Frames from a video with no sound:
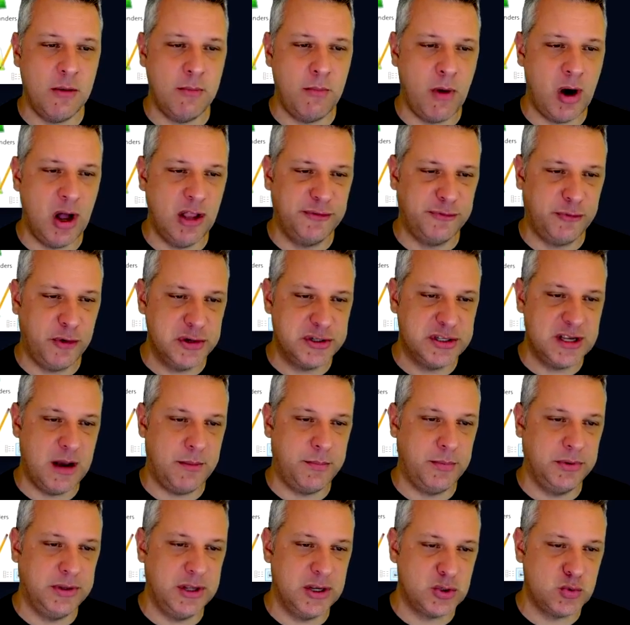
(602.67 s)
mod, for
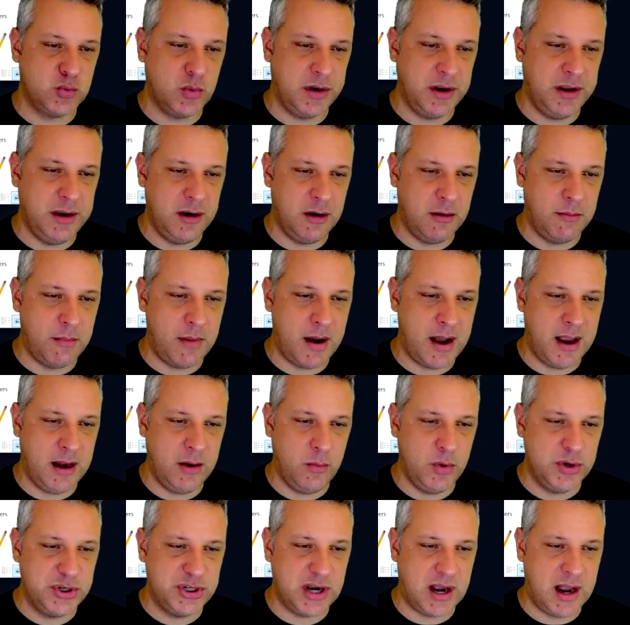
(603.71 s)
example, this one here, mine,
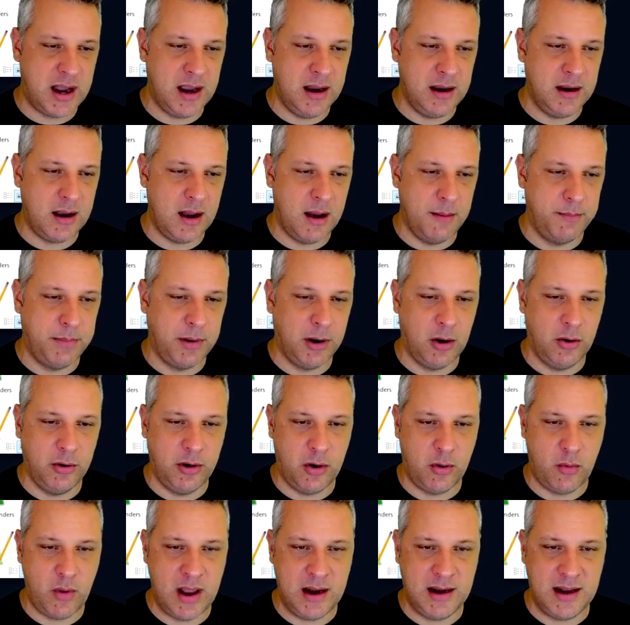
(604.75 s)
which I upload
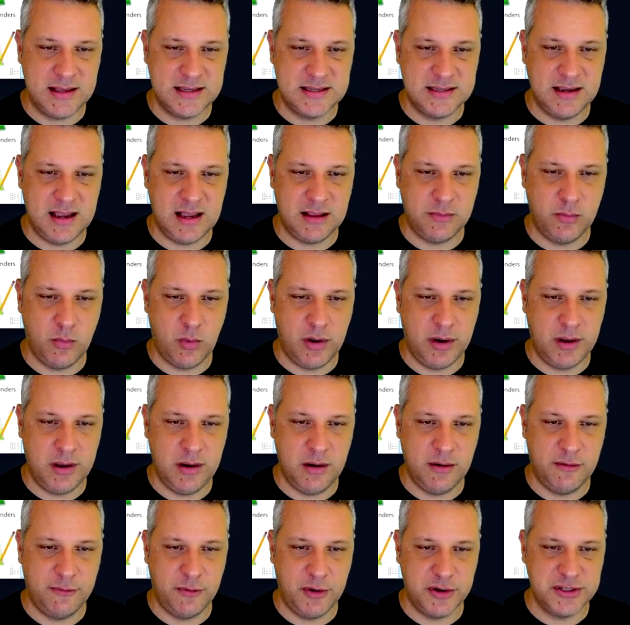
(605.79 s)
already. Let's get one
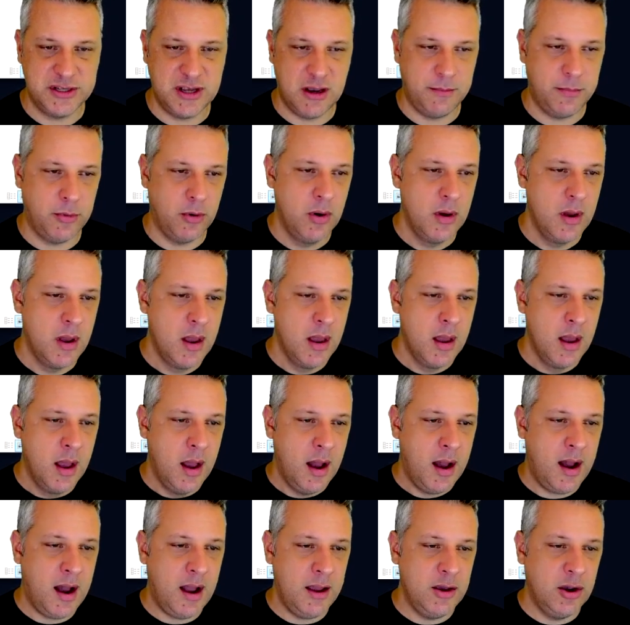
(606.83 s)
here, for example.
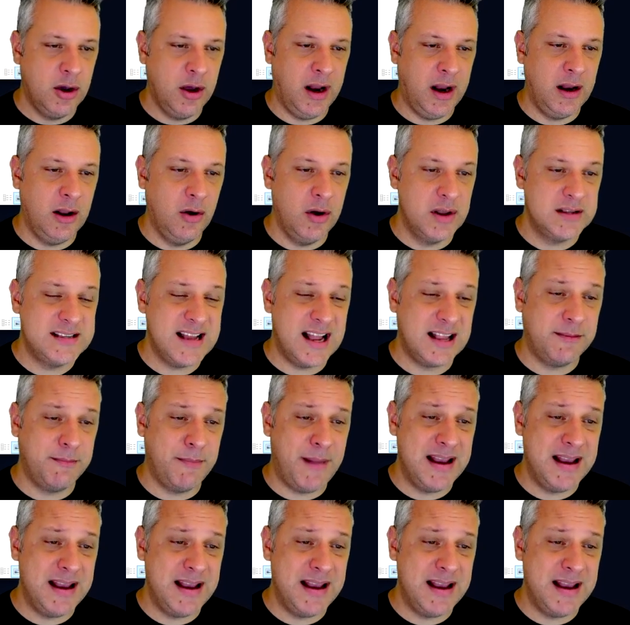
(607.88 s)
You're gonna notice that my